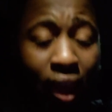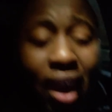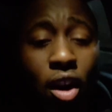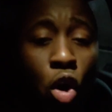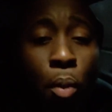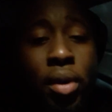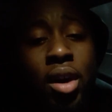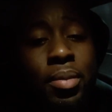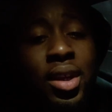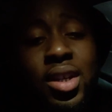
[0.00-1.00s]
and open
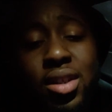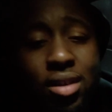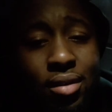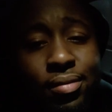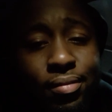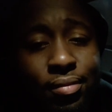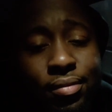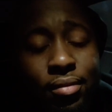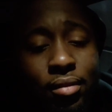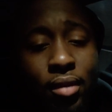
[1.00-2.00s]
up this
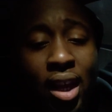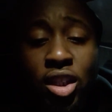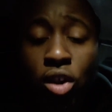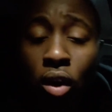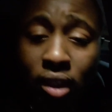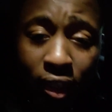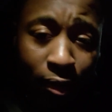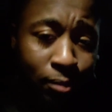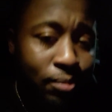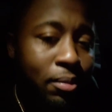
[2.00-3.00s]
and talk to
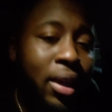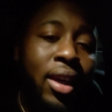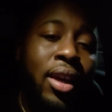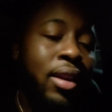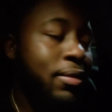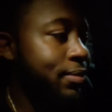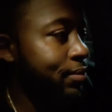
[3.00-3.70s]
Him, man,